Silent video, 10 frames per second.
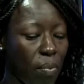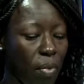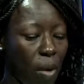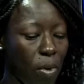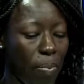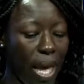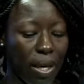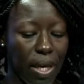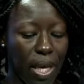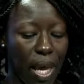I'll be
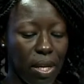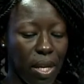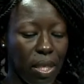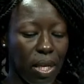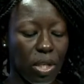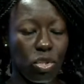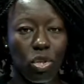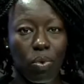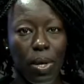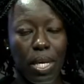back again in the
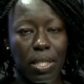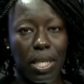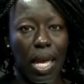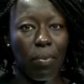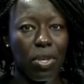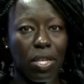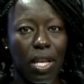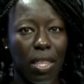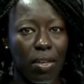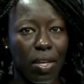next 2 weeks, again with
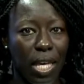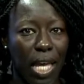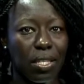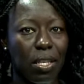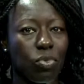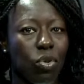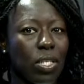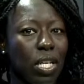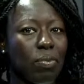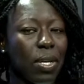another guest. I'm
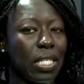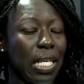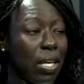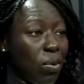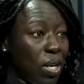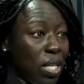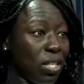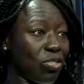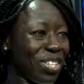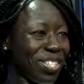sure it's going to be as
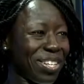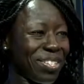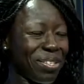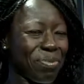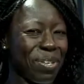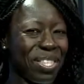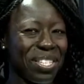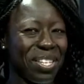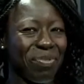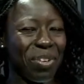equally as interesting as it's
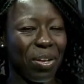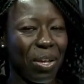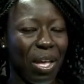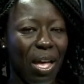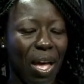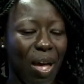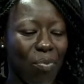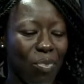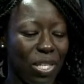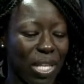been this evening
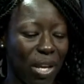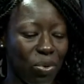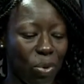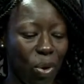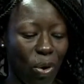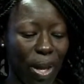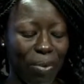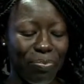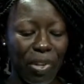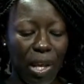with Daniel
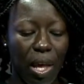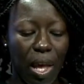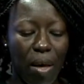Coy.